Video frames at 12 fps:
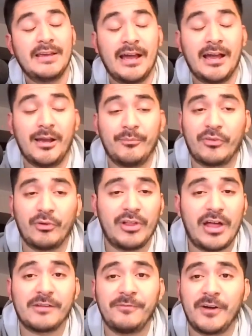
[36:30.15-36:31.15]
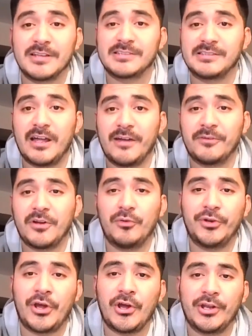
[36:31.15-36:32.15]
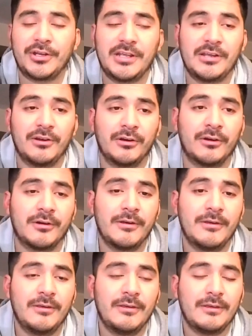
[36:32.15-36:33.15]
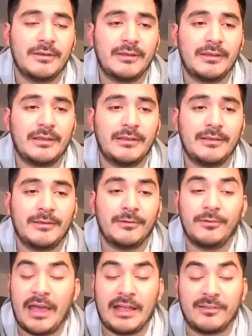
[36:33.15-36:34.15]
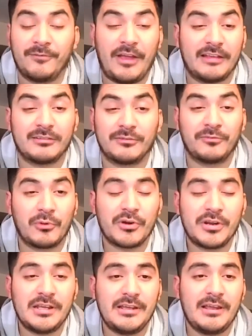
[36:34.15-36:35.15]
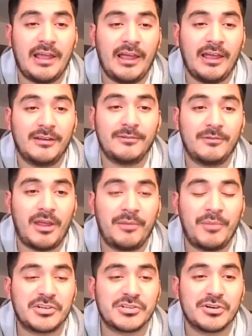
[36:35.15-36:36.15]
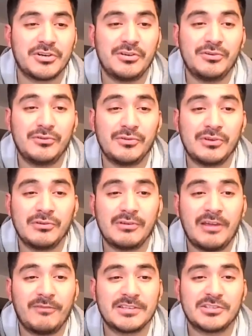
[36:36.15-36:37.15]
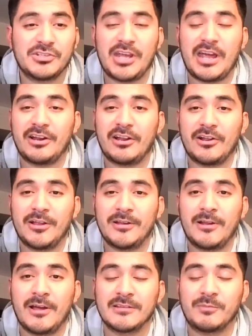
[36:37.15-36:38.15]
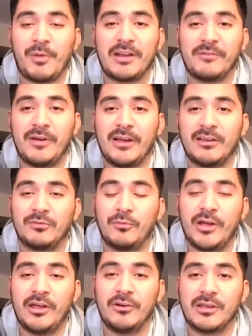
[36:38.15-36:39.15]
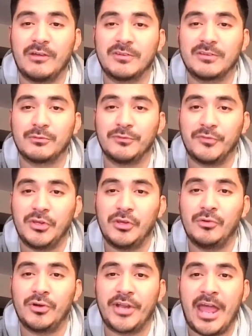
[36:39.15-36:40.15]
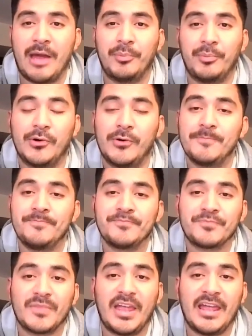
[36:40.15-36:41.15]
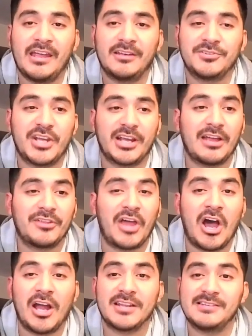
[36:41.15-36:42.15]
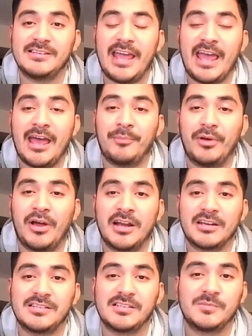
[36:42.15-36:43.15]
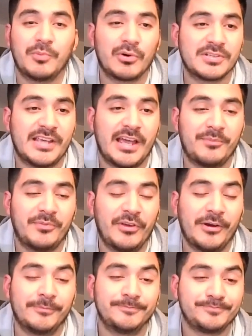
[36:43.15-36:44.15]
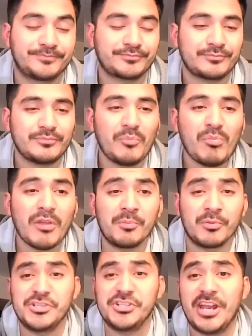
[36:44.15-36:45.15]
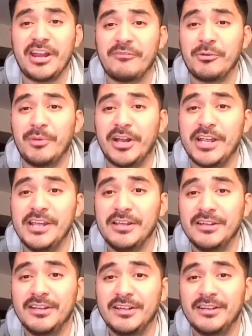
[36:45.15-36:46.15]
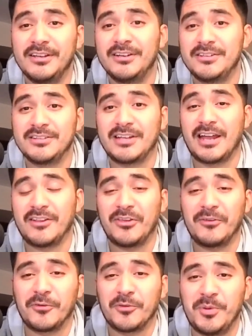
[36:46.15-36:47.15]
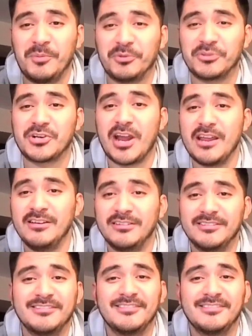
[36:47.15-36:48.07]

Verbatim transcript: Um, so a lot of fun stuff going on here at the fastest 40 and and make sure you you give us a shout out on on Spotify as well. Give us a review on Apple and check out the Audacy app, Audacy Sports app. So appreciate everybody. Got anything for the people, Trey?